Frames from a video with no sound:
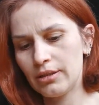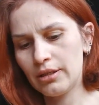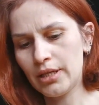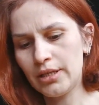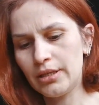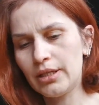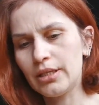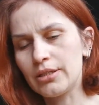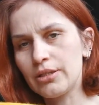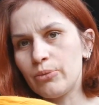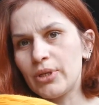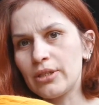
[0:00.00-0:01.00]
and
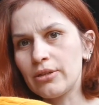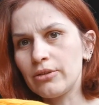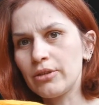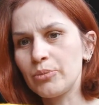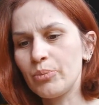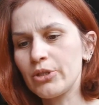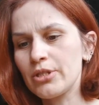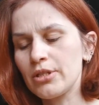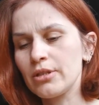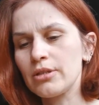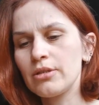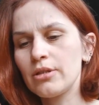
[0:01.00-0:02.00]
it's
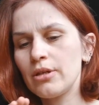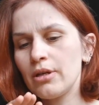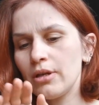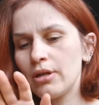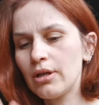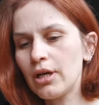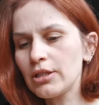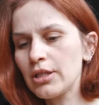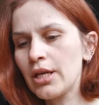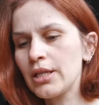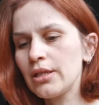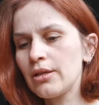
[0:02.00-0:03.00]
100%
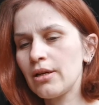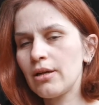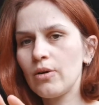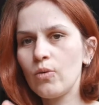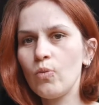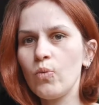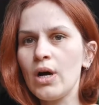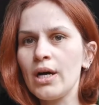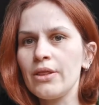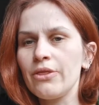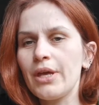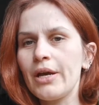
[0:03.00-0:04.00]
cotton,
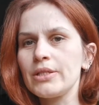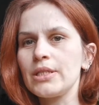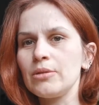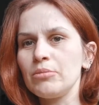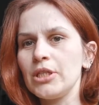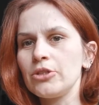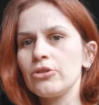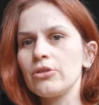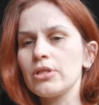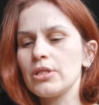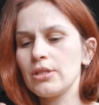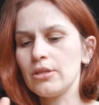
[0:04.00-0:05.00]
1000
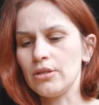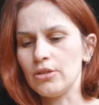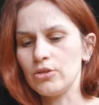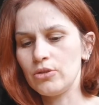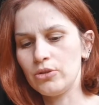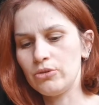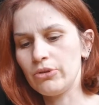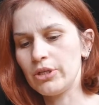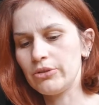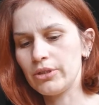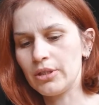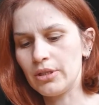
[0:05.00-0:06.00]
meters in
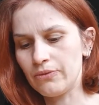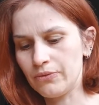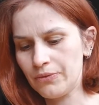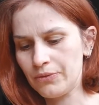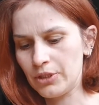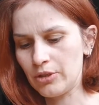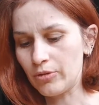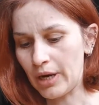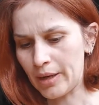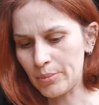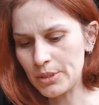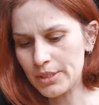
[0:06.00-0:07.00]
250
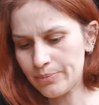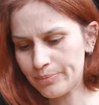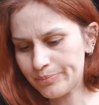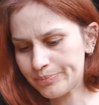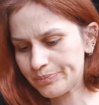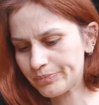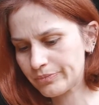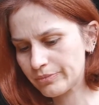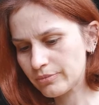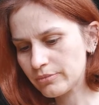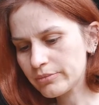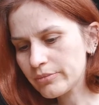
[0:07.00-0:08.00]
grams.
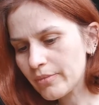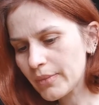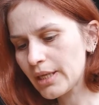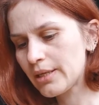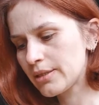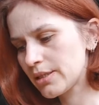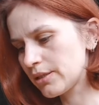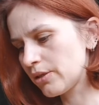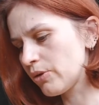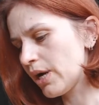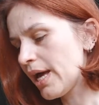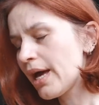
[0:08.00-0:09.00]

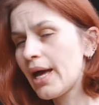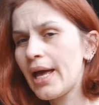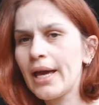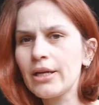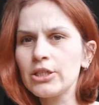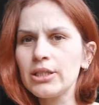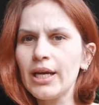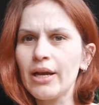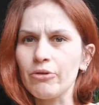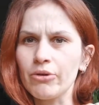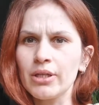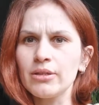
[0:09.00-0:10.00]
So actually
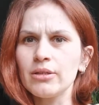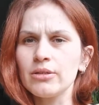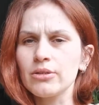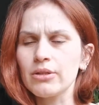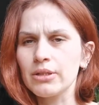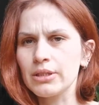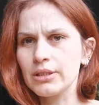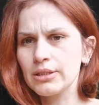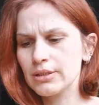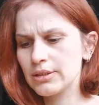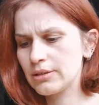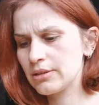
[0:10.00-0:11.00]
I ran into
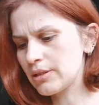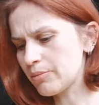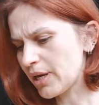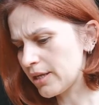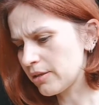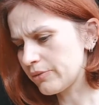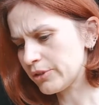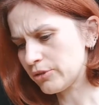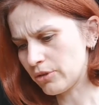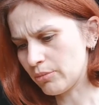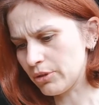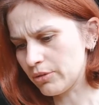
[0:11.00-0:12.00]
some kind of a
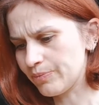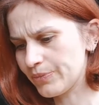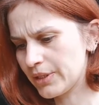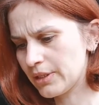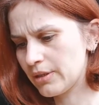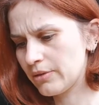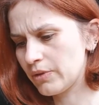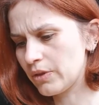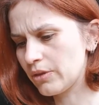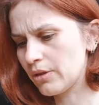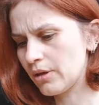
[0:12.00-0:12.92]
trouble with